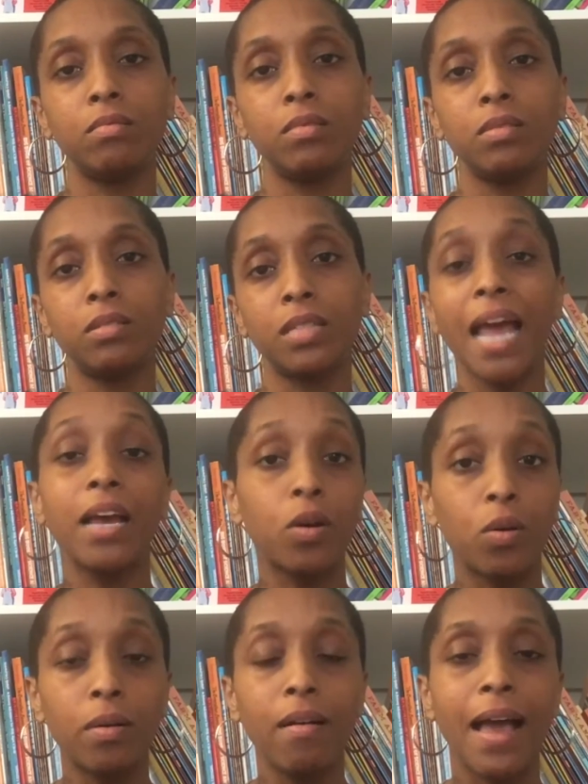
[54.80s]

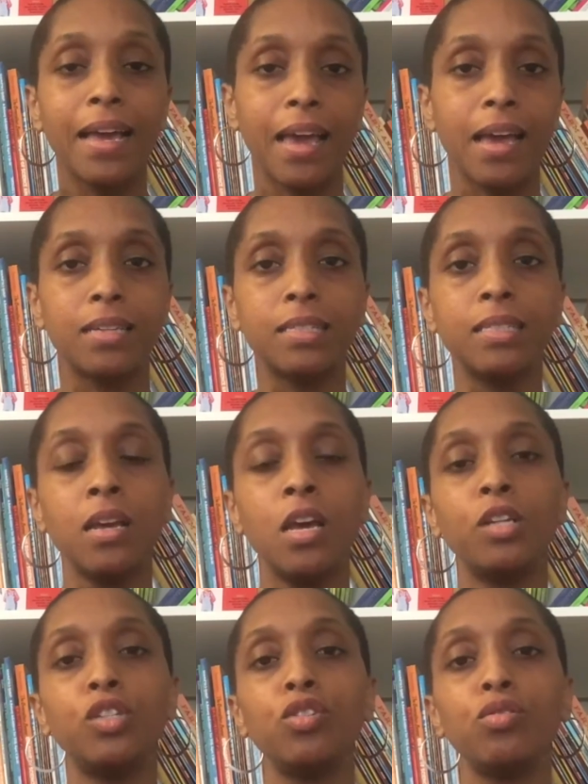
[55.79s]
cycle, I guess,
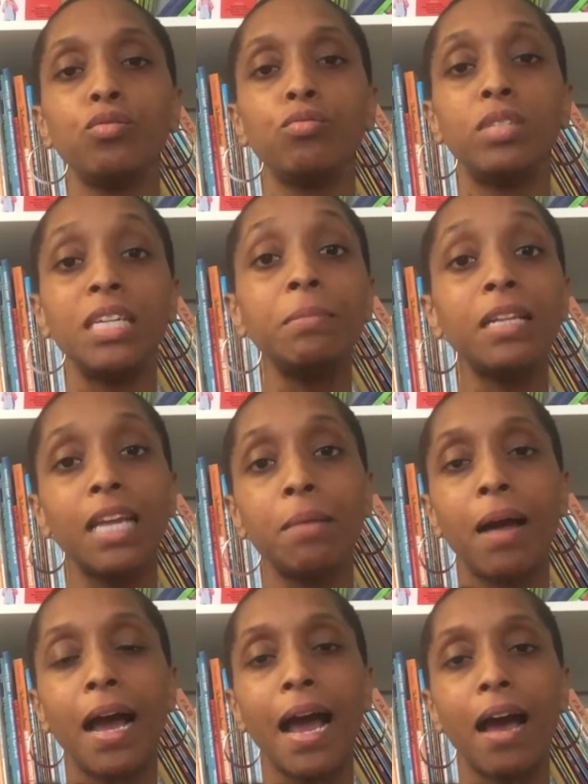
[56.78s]
to deep
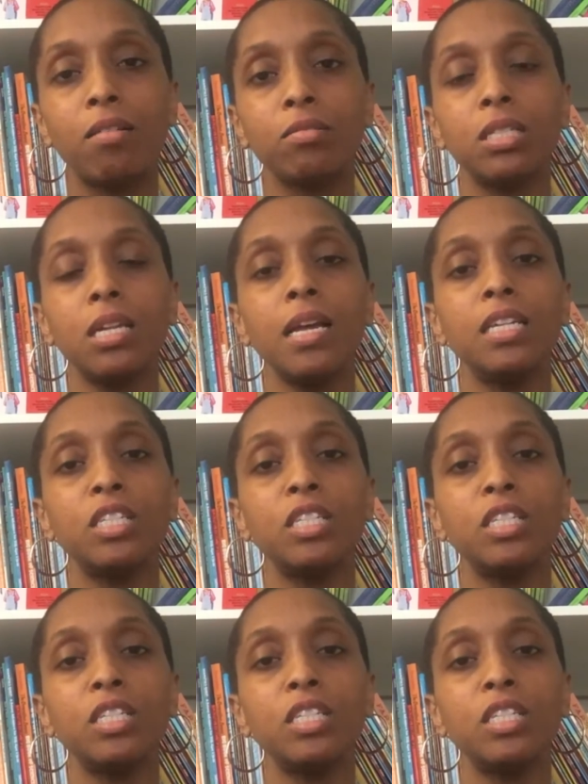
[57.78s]
clean my house.